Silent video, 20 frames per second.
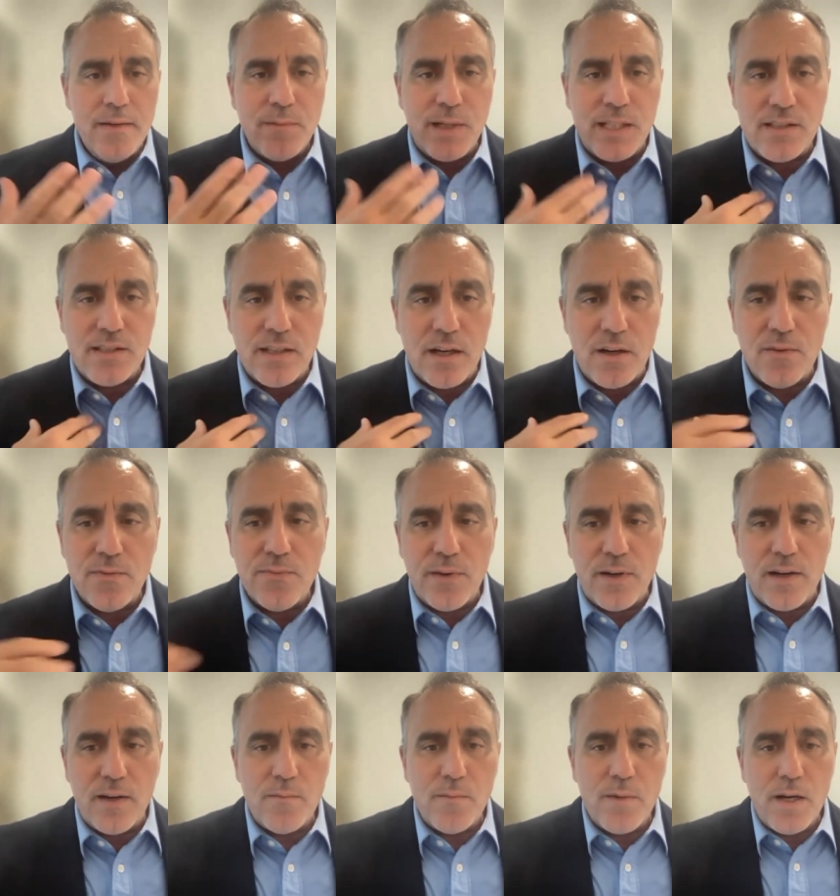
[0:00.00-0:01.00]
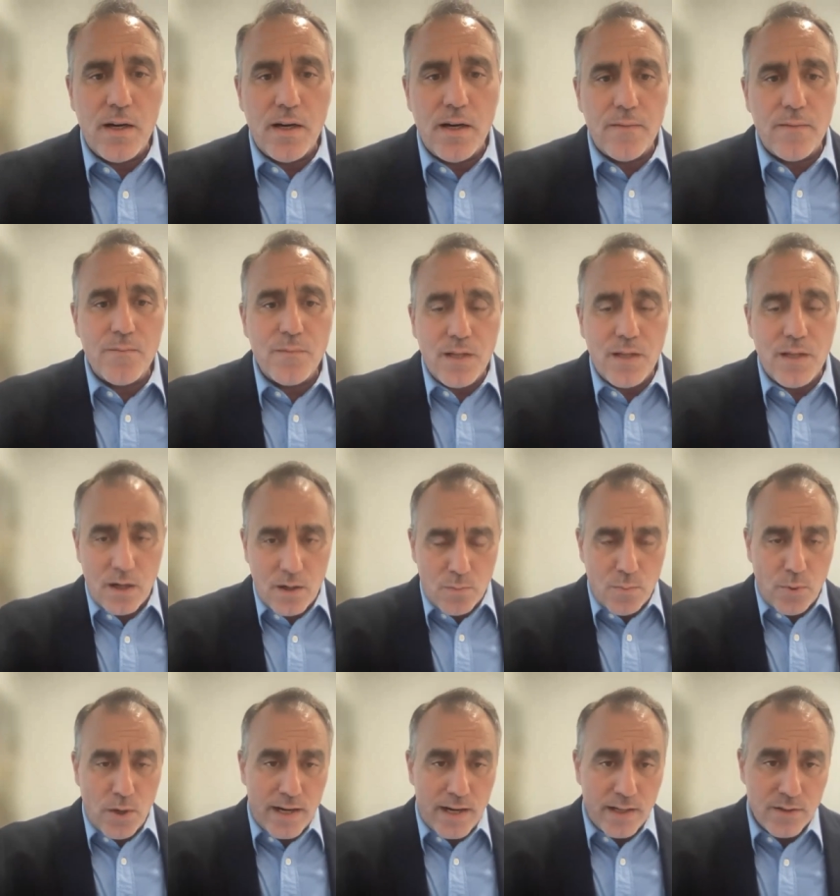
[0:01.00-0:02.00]
myself, I'm a
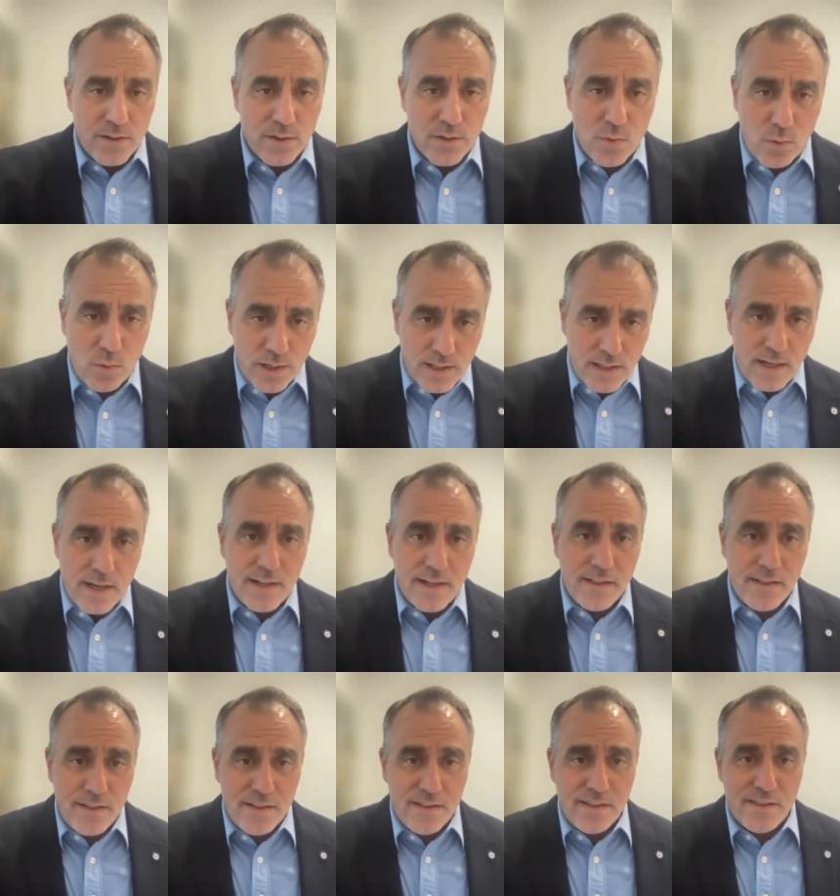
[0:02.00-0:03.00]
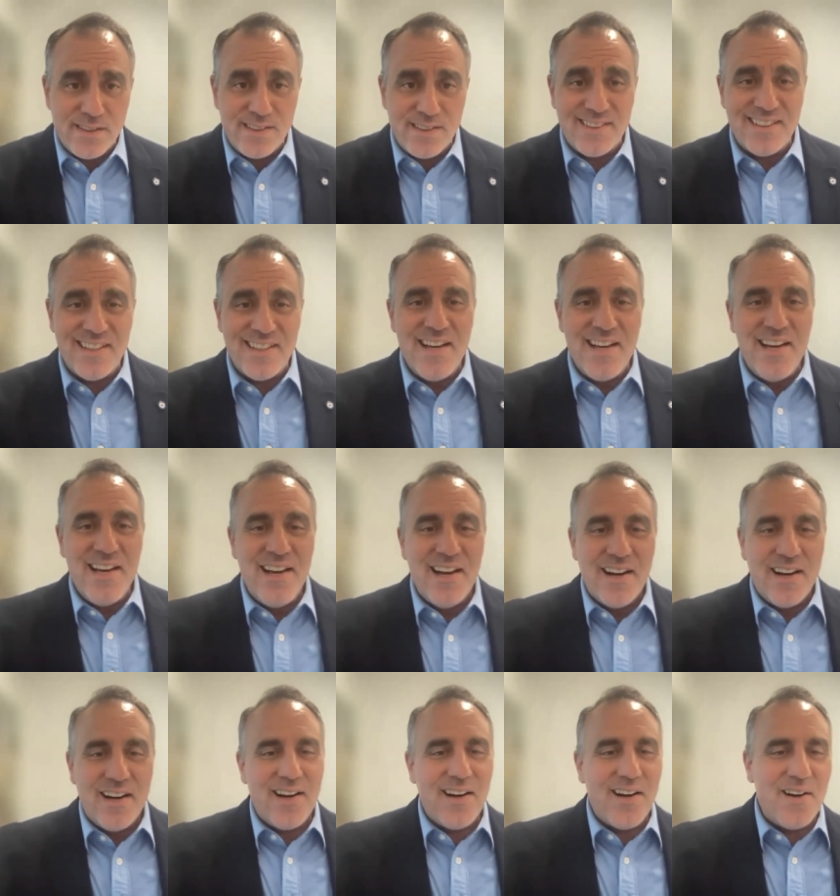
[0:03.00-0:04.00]
chiropractor, 29 years.
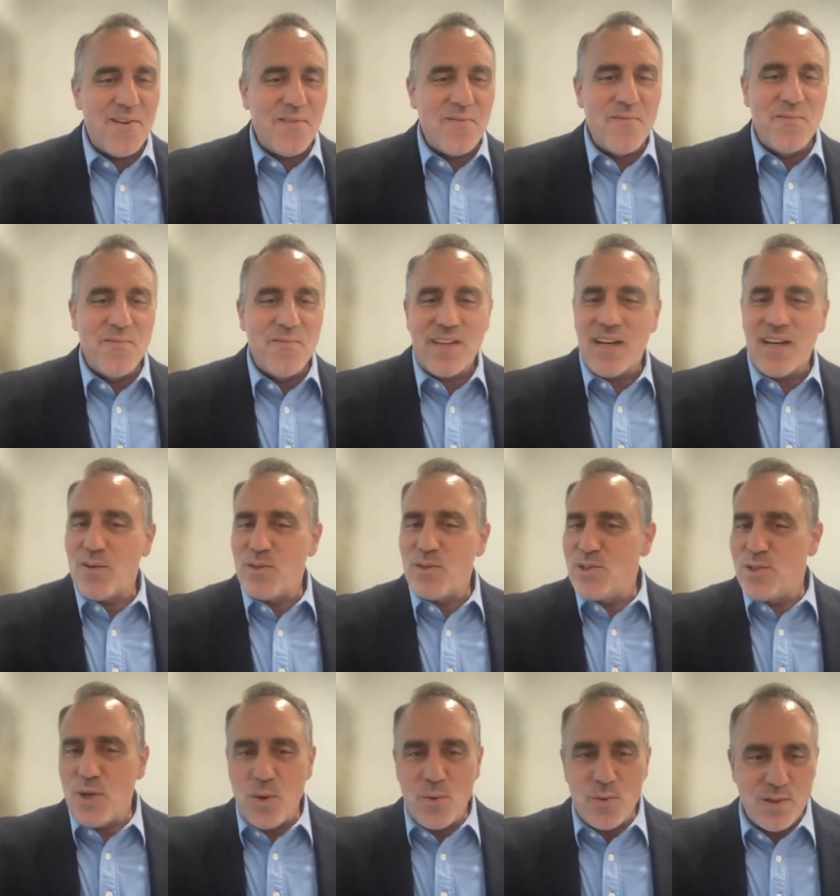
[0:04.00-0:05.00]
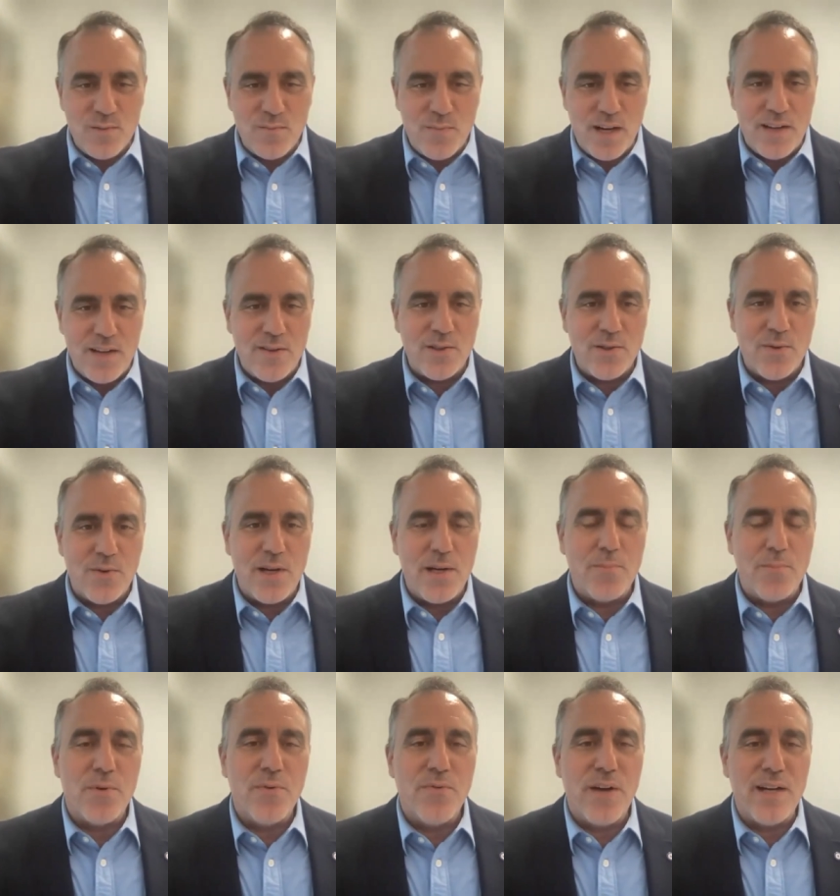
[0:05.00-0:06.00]
Um, I was chosen by this
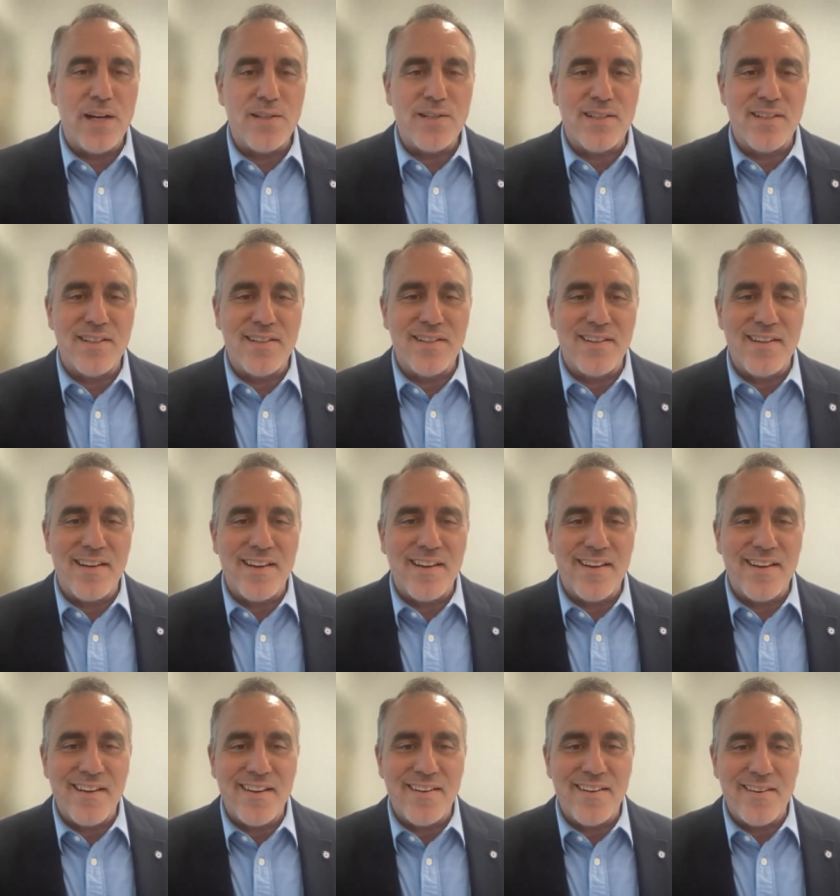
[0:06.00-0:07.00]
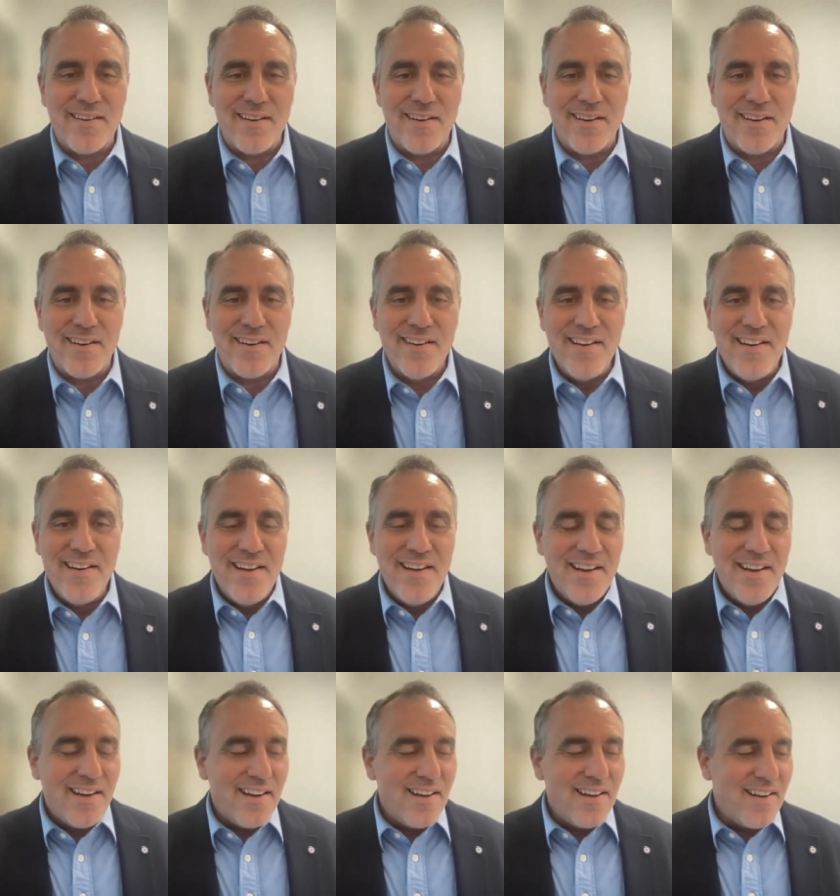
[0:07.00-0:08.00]
great profession and uh,
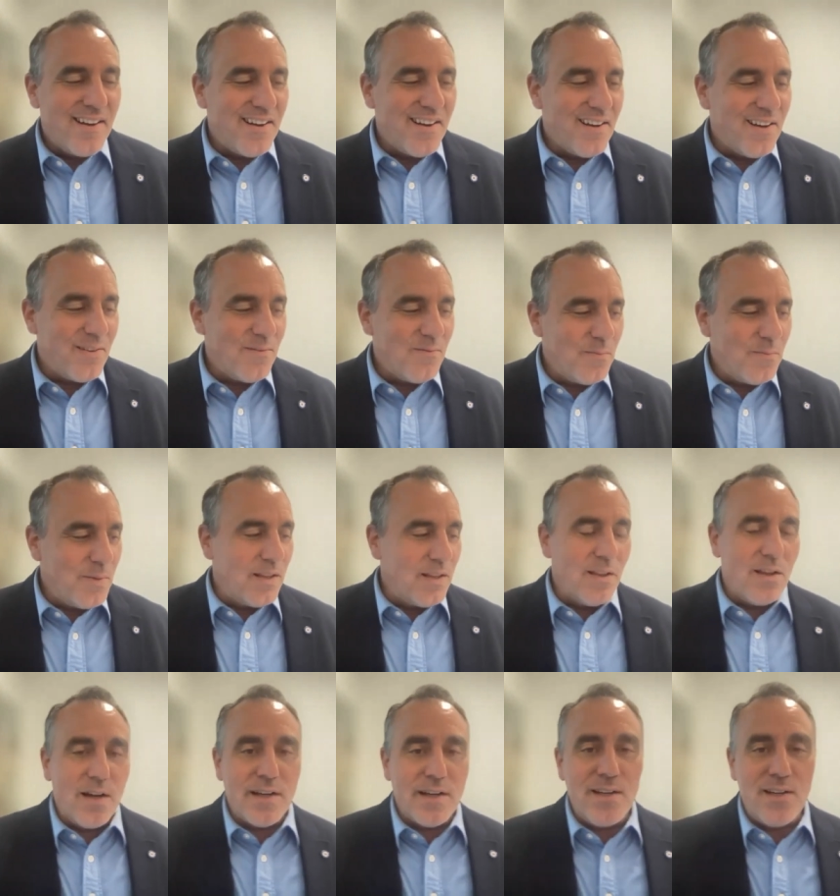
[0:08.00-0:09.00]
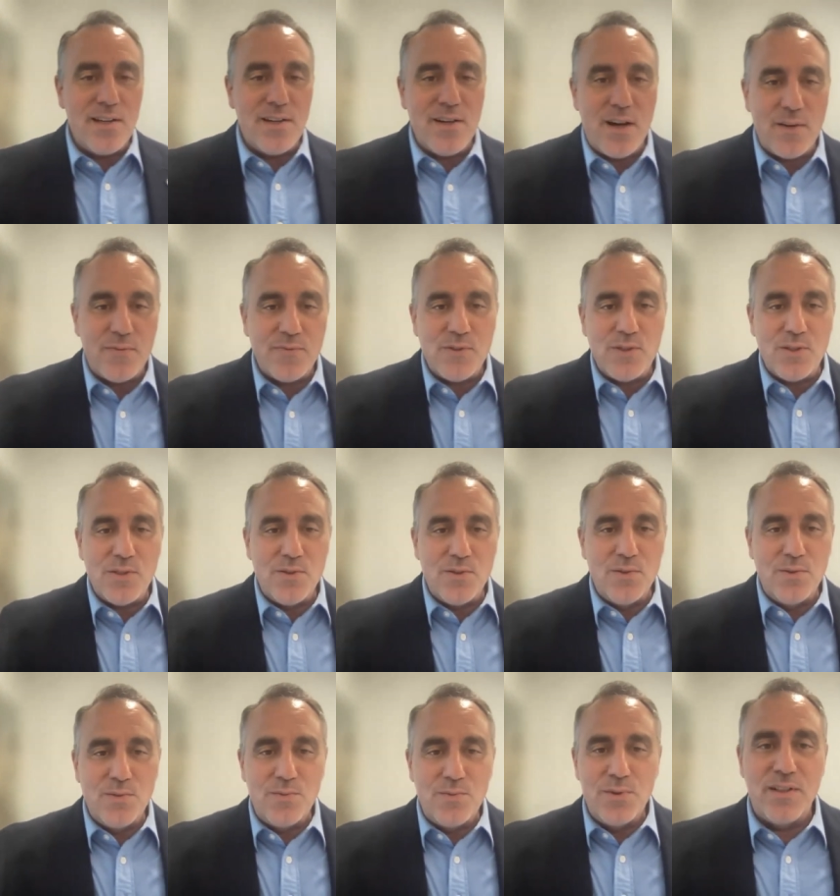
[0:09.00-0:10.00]
uh, been lucky enough
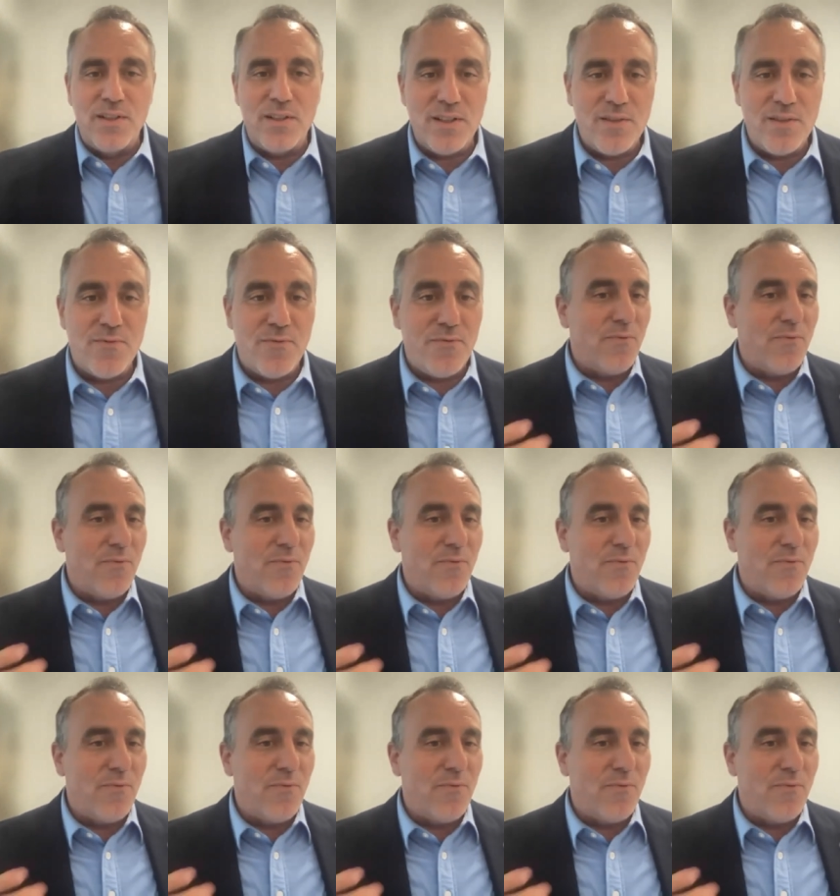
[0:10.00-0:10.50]
to really